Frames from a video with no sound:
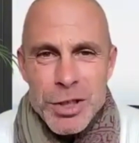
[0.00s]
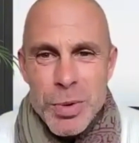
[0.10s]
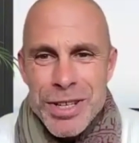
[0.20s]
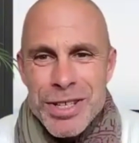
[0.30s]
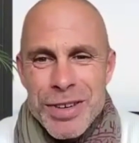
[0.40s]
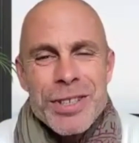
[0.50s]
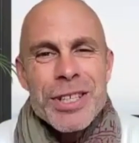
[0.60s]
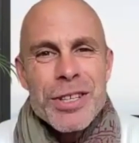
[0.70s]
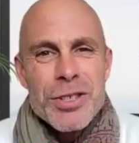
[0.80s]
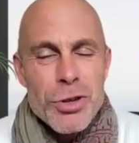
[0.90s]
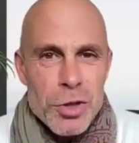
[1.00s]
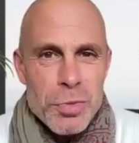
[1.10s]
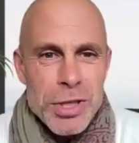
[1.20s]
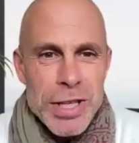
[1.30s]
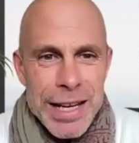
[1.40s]
27 years in
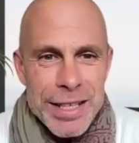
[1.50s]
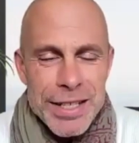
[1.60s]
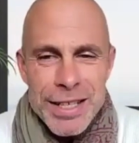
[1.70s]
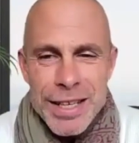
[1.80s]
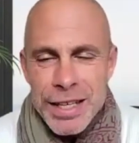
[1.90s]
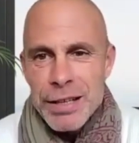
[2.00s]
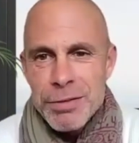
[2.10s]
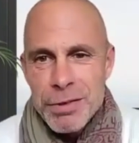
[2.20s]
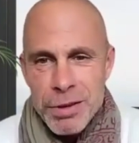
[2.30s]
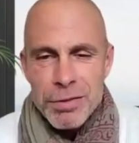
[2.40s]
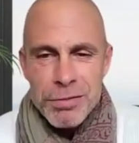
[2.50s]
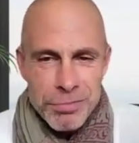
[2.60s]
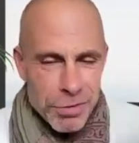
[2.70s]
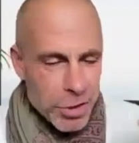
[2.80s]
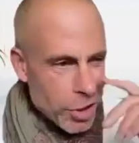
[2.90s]
hospitality, and I
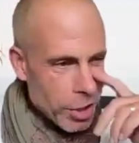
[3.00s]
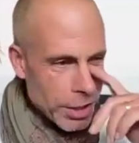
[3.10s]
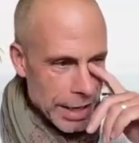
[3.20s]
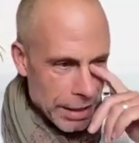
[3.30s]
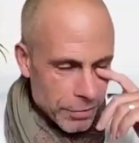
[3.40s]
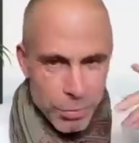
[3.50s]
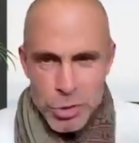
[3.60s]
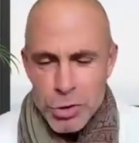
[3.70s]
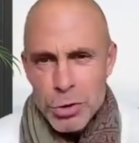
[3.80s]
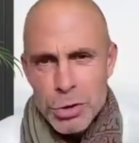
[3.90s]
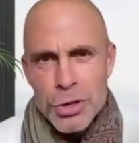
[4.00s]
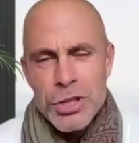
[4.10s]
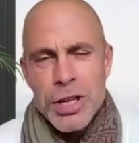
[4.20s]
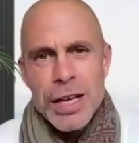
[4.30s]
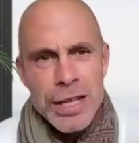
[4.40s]
started out from school,
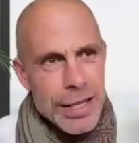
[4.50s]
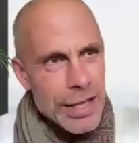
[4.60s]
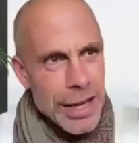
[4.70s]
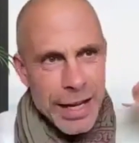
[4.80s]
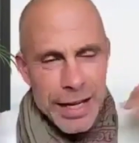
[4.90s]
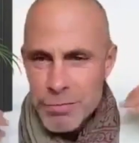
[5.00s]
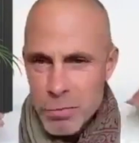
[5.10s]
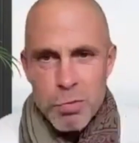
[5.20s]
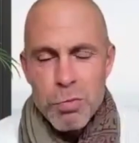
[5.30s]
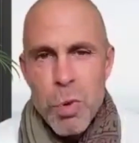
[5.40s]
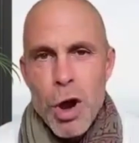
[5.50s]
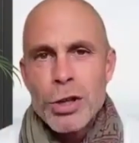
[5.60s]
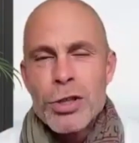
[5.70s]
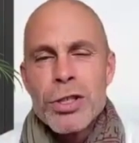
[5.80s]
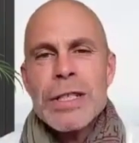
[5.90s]
studied, and
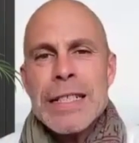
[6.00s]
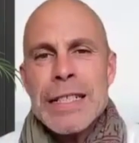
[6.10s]
worked.